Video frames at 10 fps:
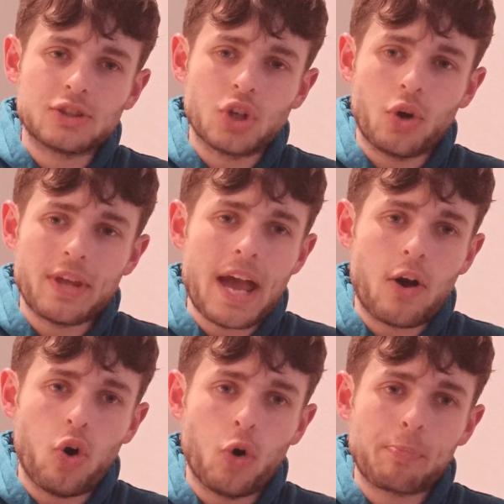So, yeah,
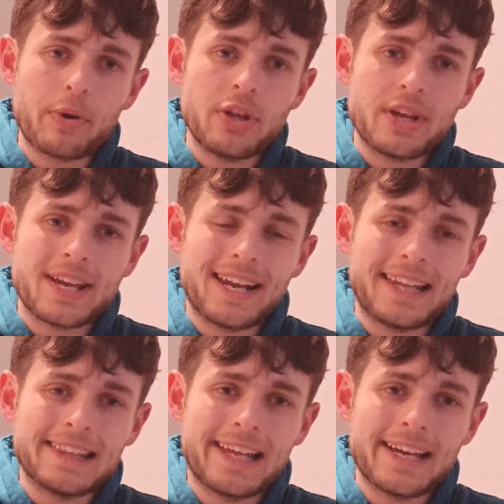hope you can
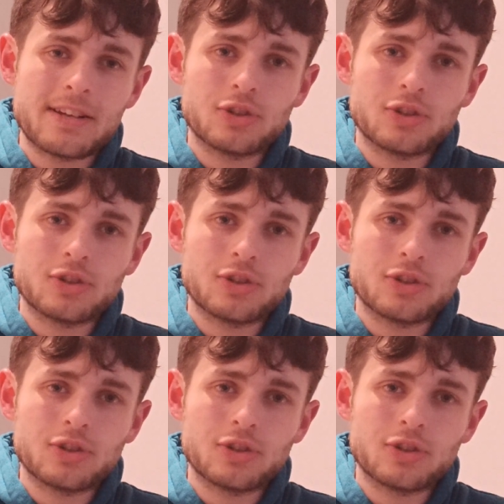like,